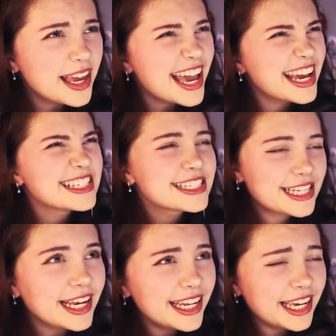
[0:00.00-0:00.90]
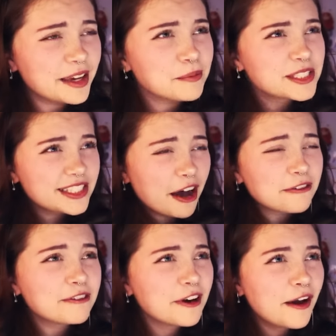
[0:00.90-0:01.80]
and sending him
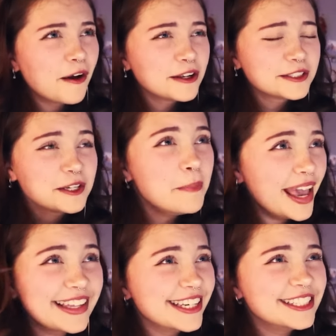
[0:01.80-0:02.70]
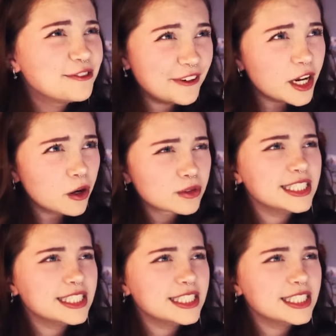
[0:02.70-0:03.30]
stuff to make these videos,